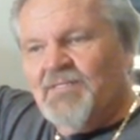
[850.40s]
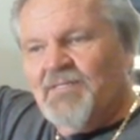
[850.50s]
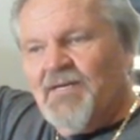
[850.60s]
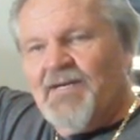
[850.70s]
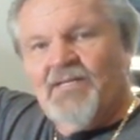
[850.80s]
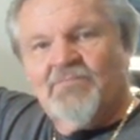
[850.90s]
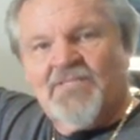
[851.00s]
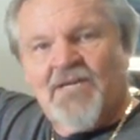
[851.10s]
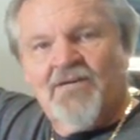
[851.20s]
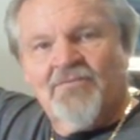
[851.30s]
items
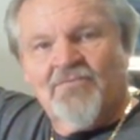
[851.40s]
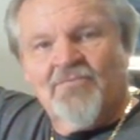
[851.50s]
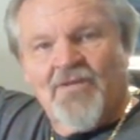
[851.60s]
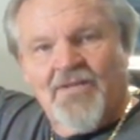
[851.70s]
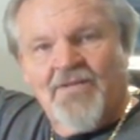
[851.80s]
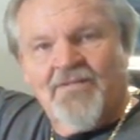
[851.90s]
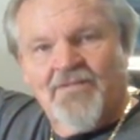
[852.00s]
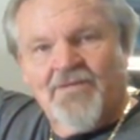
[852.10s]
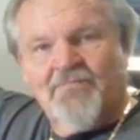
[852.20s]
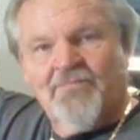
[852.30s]
out and run into
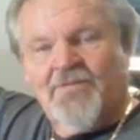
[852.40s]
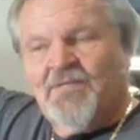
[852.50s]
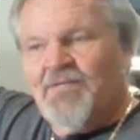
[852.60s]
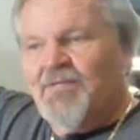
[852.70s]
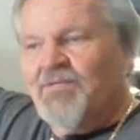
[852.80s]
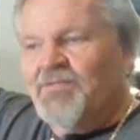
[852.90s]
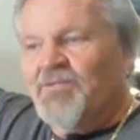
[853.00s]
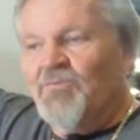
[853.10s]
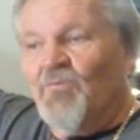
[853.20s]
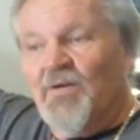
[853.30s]
them, to
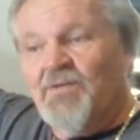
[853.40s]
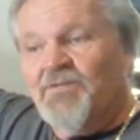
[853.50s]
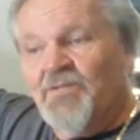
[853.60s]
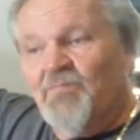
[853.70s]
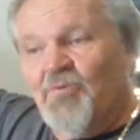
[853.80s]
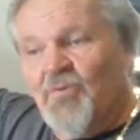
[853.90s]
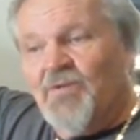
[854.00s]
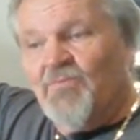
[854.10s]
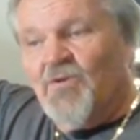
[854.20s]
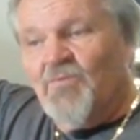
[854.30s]
the point
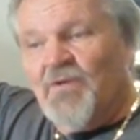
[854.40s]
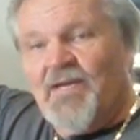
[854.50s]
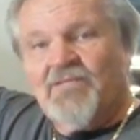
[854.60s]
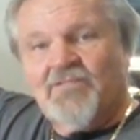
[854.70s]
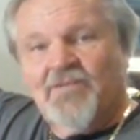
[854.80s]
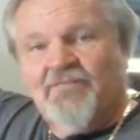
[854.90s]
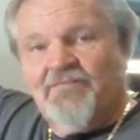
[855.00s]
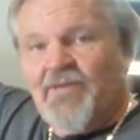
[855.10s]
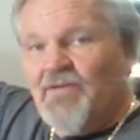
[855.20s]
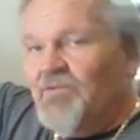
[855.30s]
where we actually
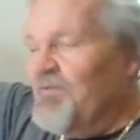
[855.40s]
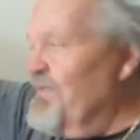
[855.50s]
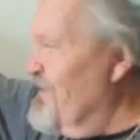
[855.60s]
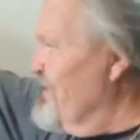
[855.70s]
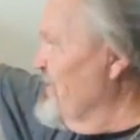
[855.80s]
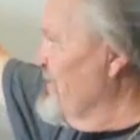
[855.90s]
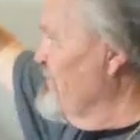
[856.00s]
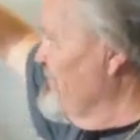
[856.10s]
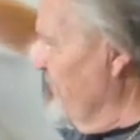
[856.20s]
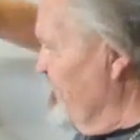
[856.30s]
failed the gear,
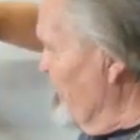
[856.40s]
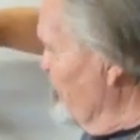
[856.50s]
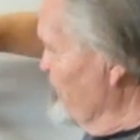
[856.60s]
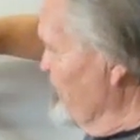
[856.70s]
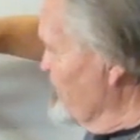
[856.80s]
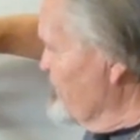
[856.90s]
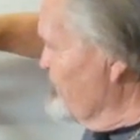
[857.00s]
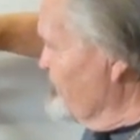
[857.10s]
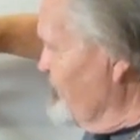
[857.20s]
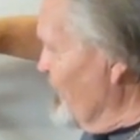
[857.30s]
failed just
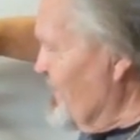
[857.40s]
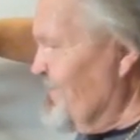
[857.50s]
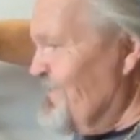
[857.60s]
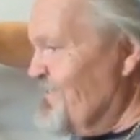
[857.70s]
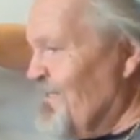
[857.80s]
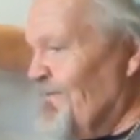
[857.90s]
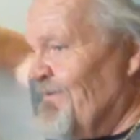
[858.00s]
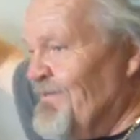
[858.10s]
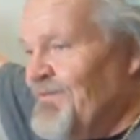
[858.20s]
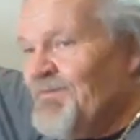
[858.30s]
right in this
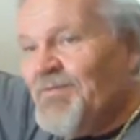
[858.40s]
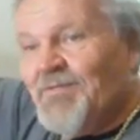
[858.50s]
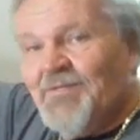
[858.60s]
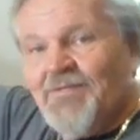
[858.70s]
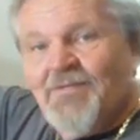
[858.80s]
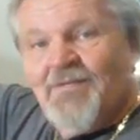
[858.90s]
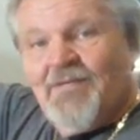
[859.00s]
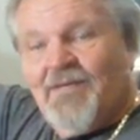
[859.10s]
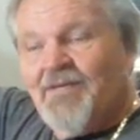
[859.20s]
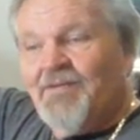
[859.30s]
area,
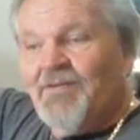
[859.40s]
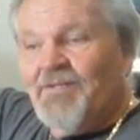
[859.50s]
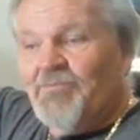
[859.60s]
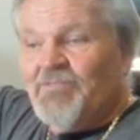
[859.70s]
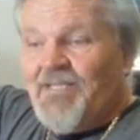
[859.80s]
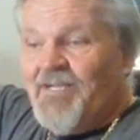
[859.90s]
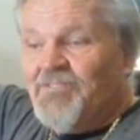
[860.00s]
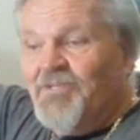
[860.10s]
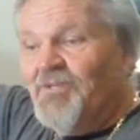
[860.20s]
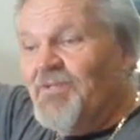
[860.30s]
and it was
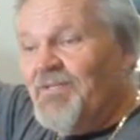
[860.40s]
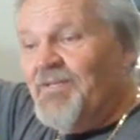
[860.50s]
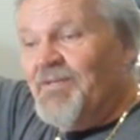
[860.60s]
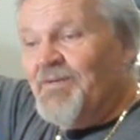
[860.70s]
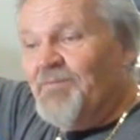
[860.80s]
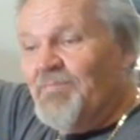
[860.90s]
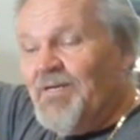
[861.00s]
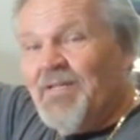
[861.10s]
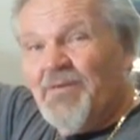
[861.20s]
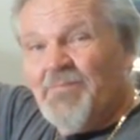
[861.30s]
actually only done at about
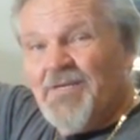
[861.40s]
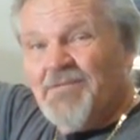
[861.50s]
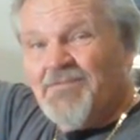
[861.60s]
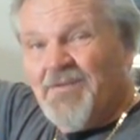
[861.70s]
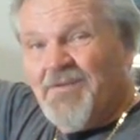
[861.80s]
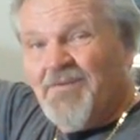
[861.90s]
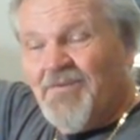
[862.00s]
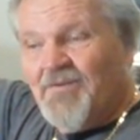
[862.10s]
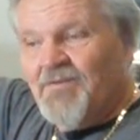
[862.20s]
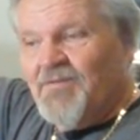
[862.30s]
8 miles an
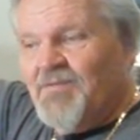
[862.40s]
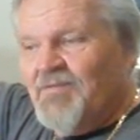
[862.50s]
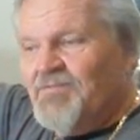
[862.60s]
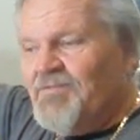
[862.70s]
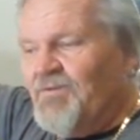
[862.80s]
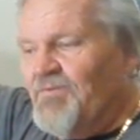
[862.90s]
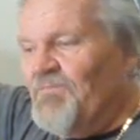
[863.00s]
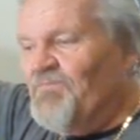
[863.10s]
hour. So